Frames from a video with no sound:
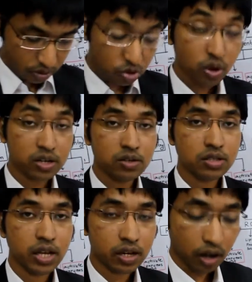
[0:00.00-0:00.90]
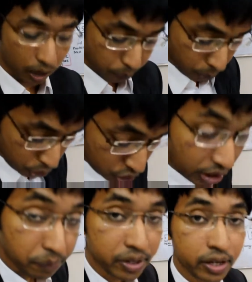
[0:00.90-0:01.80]
To understand
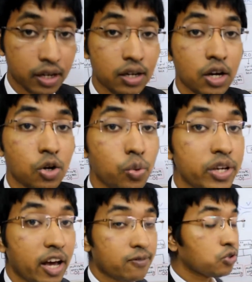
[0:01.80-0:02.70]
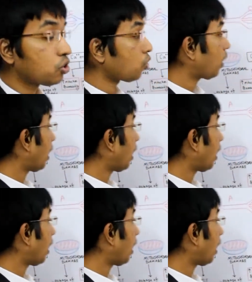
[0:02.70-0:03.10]
hypoxemia, we have to know